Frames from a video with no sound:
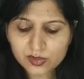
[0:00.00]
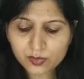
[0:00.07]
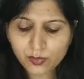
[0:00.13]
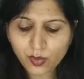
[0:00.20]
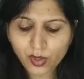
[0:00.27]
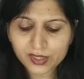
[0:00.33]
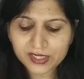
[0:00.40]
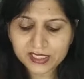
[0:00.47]

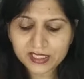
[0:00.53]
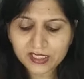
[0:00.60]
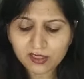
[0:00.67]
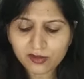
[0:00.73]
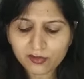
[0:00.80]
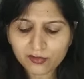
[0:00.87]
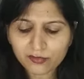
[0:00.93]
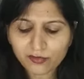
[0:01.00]
body
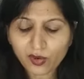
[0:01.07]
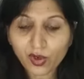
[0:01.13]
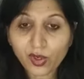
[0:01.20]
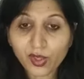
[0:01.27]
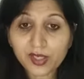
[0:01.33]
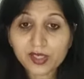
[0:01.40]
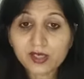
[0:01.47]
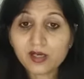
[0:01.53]

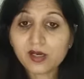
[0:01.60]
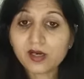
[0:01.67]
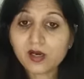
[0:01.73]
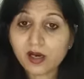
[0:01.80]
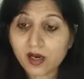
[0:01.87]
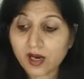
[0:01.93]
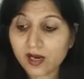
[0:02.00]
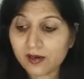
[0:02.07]
for
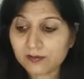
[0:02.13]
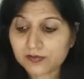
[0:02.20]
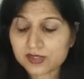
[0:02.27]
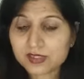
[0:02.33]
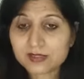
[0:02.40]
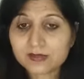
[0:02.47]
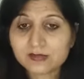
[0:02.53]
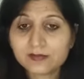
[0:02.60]

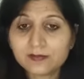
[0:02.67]
arms.